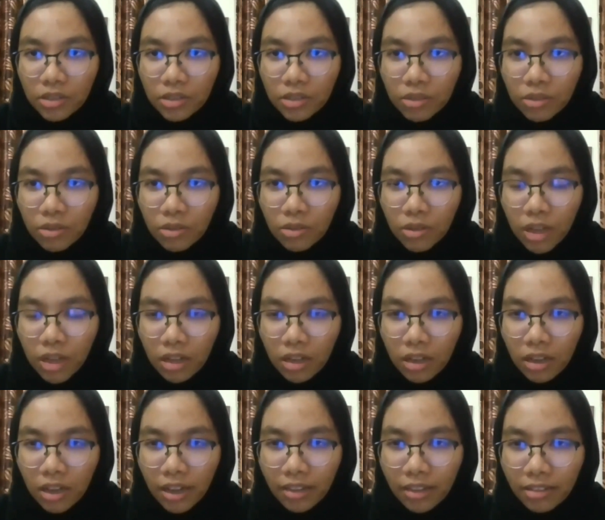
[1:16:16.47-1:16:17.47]
so
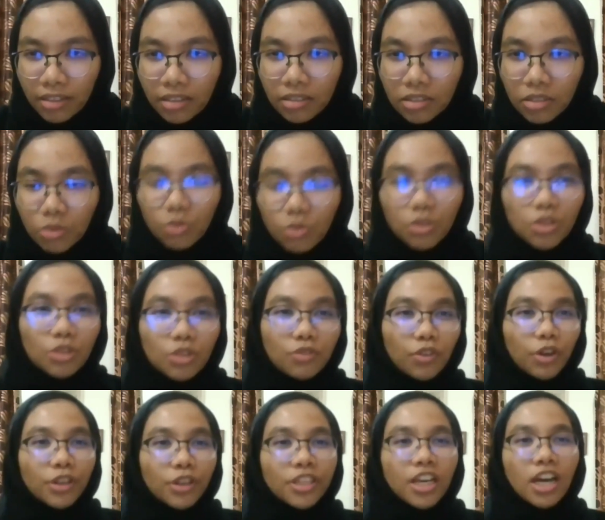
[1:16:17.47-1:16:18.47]
I think you've
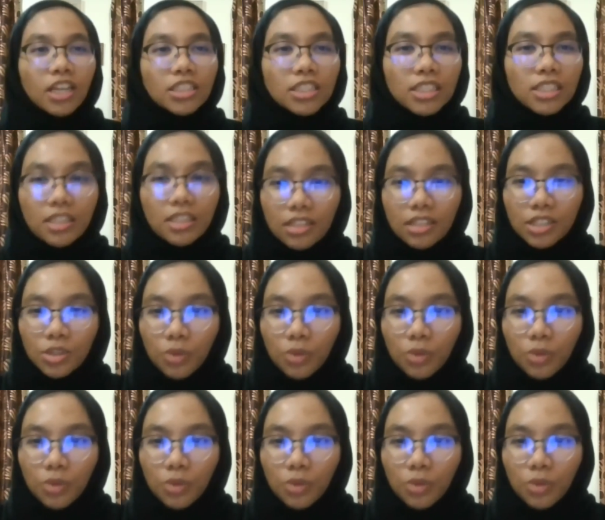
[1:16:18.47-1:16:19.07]
already answered this